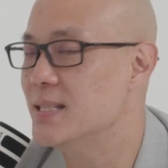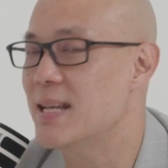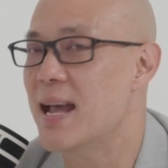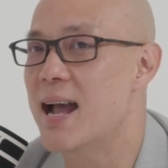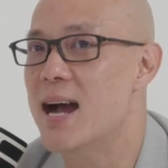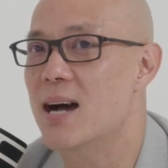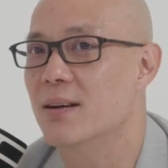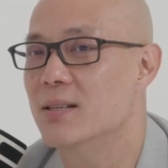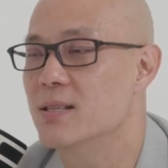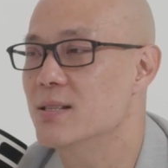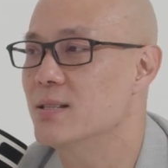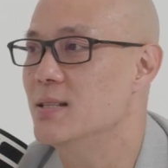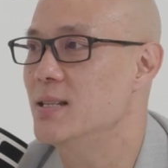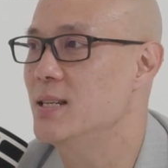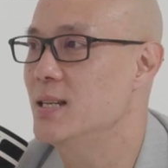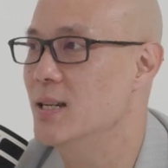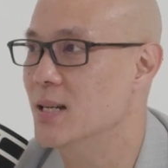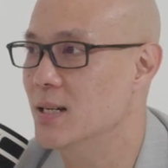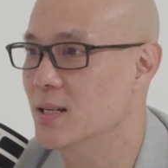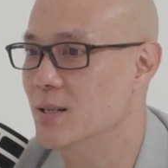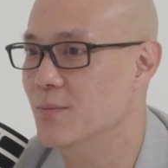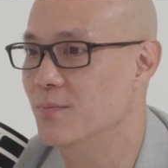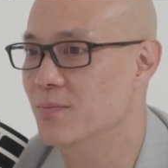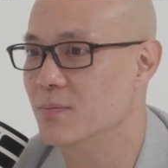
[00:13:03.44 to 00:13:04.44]
how does the
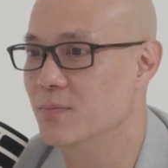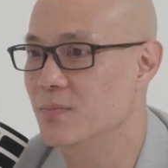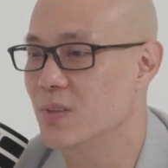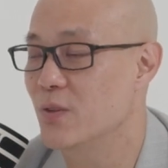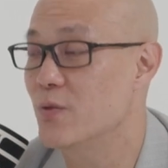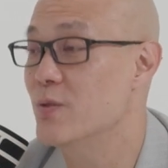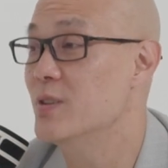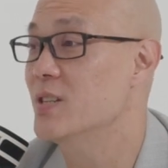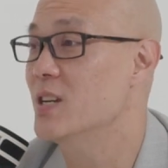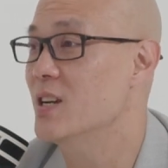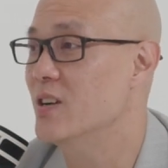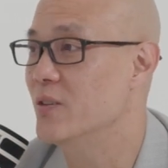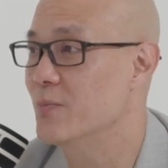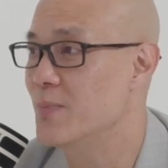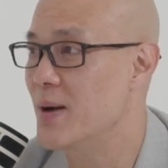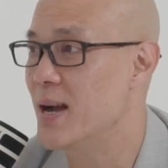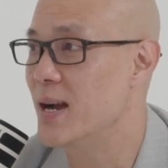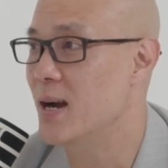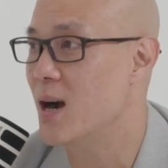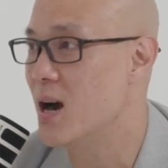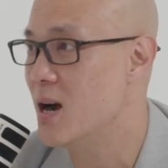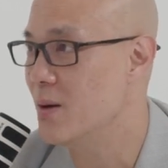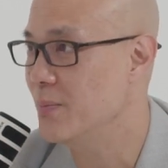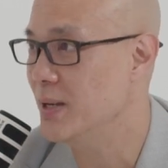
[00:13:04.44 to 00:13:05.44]
Reserve
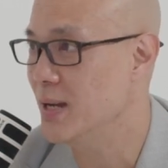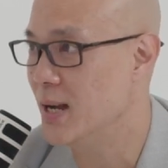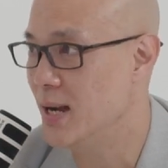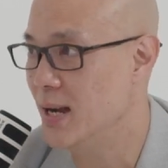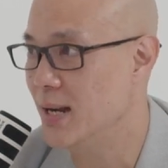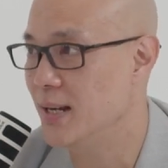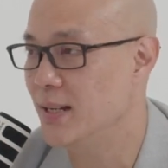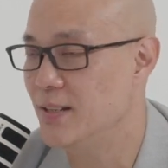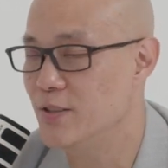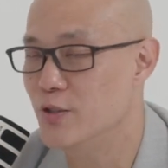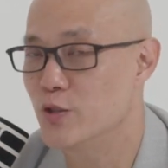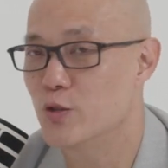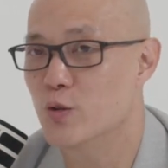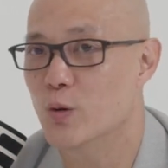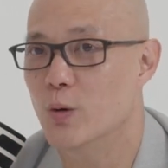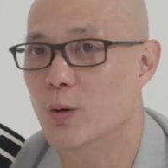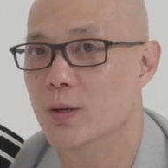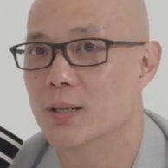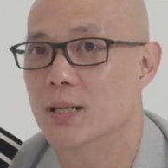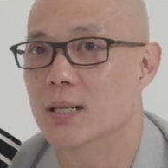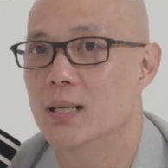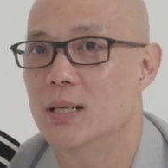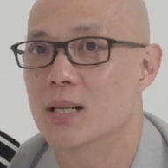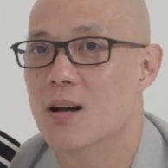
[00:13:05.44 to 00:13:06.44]
Bank, RBA, in short,